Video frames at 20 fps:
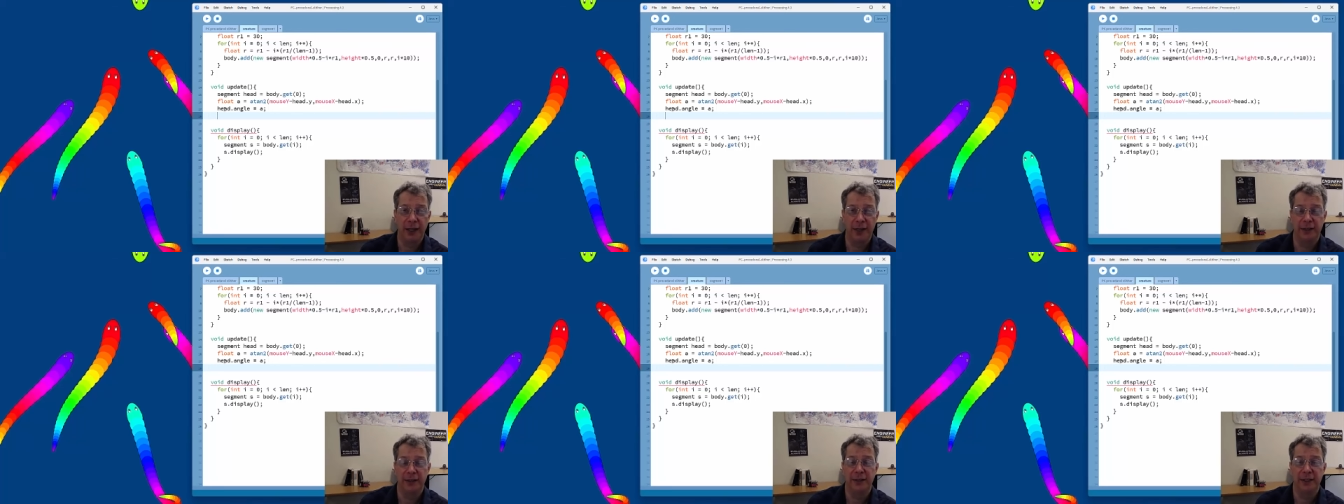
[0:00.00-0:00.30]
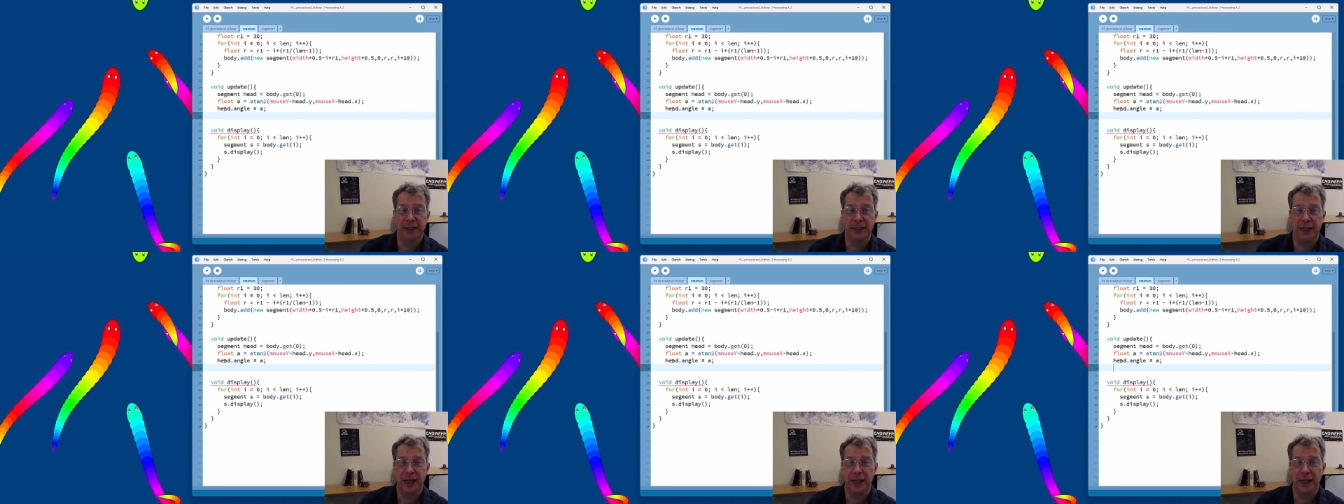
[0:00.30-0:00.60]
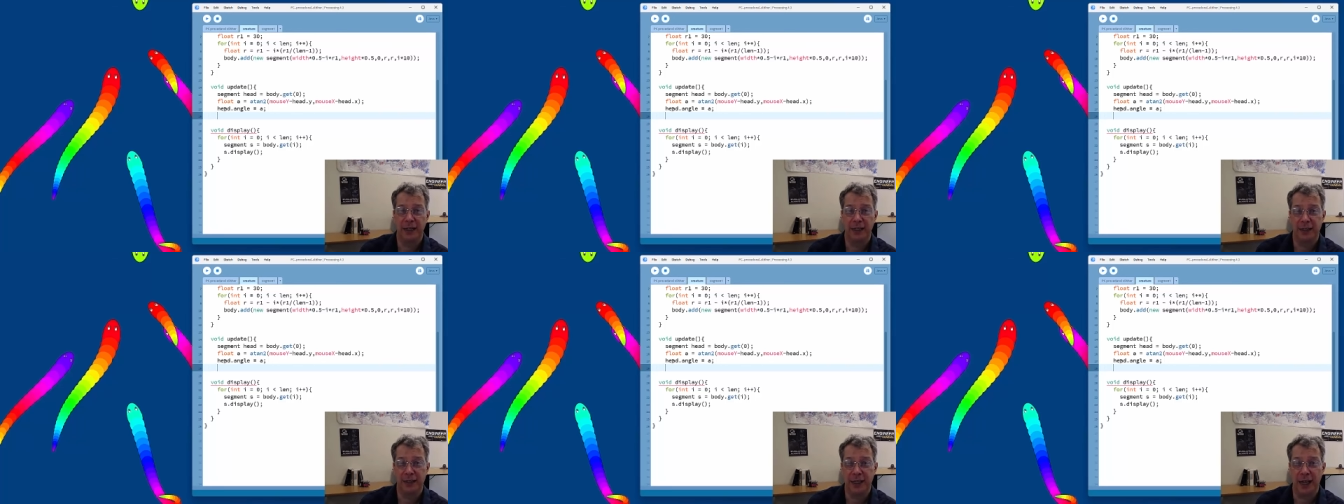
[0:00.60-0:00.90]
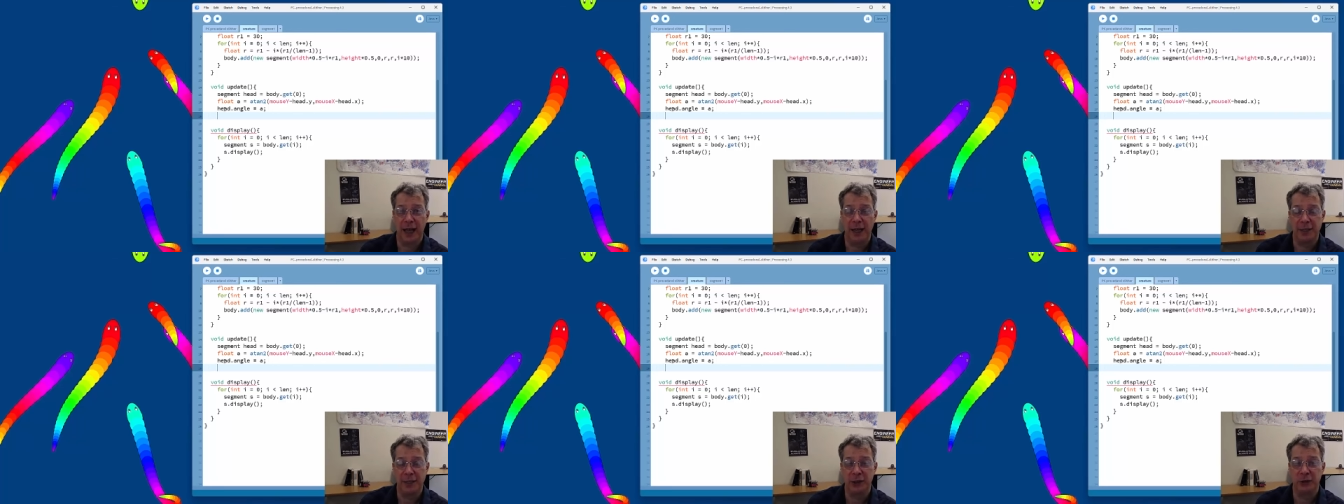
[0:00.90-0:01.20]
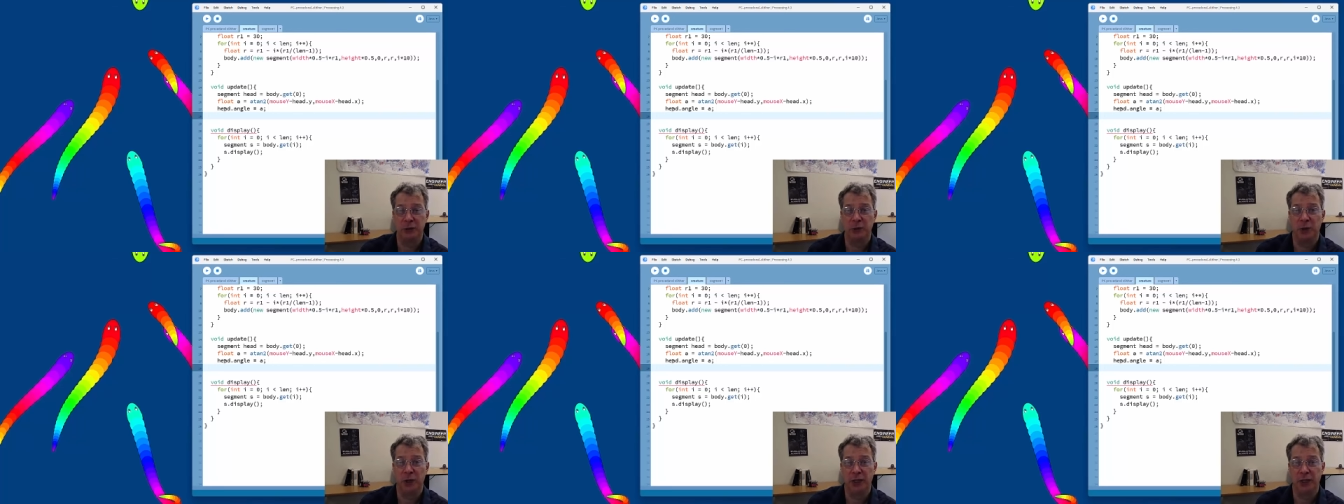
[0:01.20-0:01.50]
And in this case, I
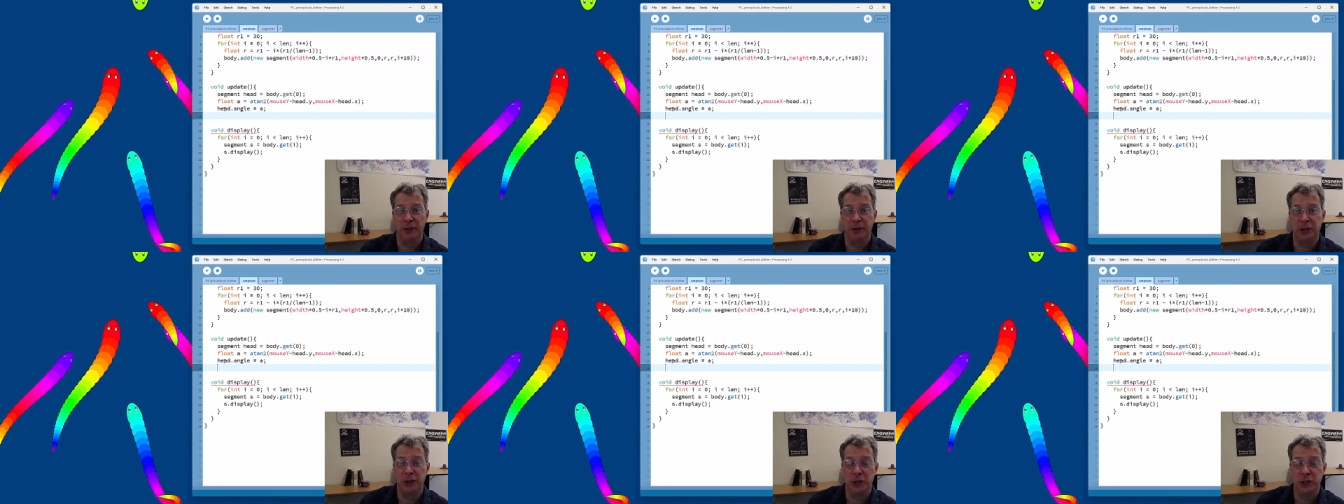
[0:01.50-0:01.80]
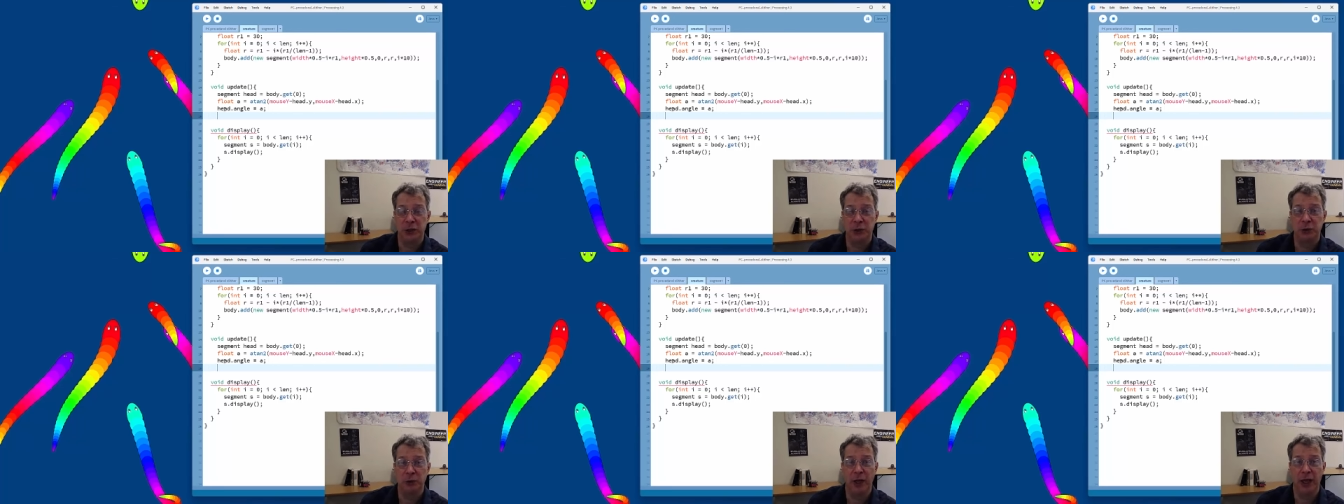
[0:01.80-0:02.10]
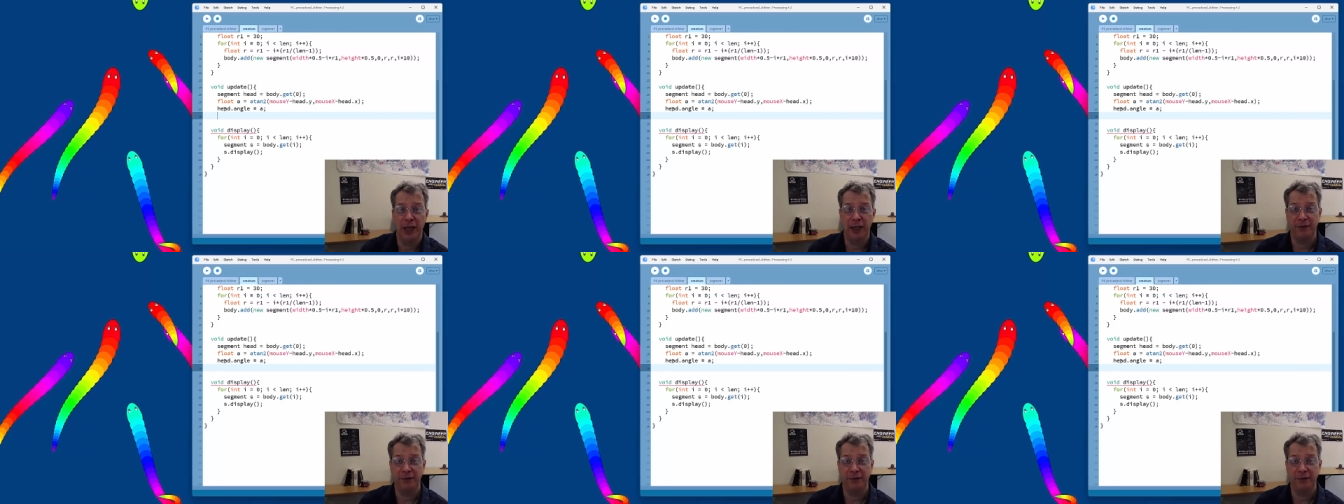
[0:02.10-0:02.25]
don't want to do